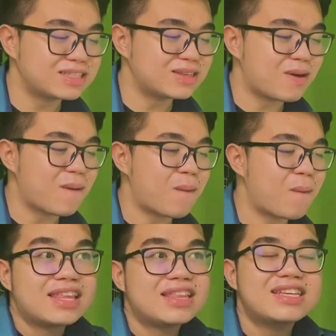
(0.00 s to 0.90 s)

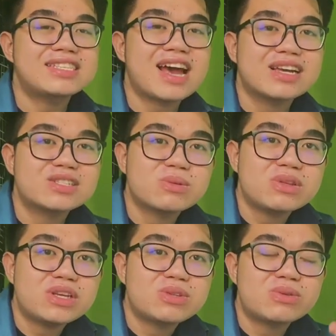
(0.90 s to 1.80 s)
So this
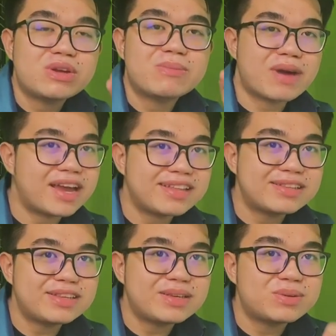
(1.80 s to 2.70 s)
actually to
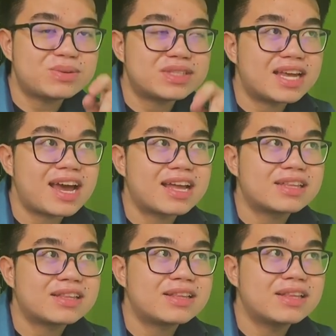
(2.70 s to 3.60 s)
remind you
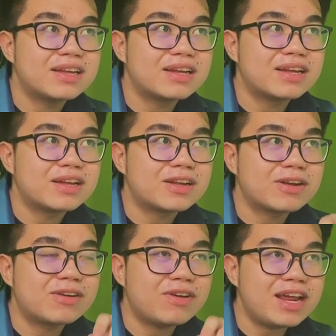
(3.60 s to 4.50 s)
that
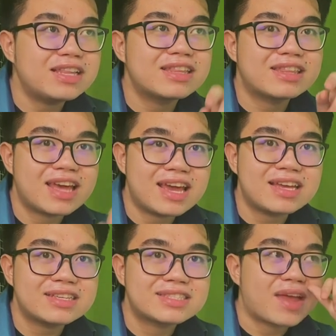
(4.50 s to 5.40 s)
great
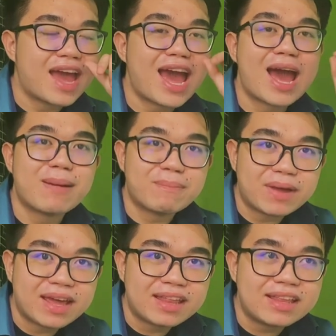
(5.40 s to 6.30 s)
things
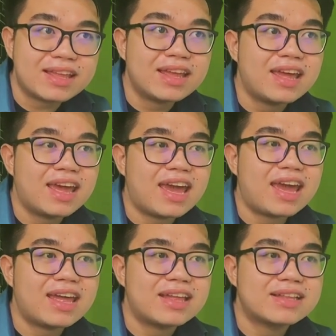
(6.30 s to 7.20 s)
happen
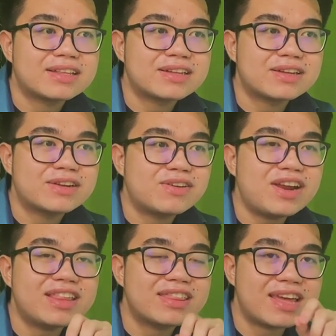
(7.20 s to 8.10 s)
and
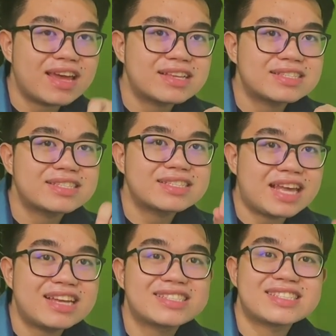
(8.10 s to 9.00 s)
great things
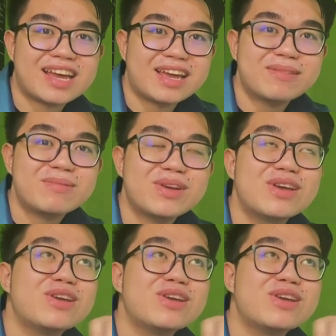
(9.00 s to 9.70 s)
takes time.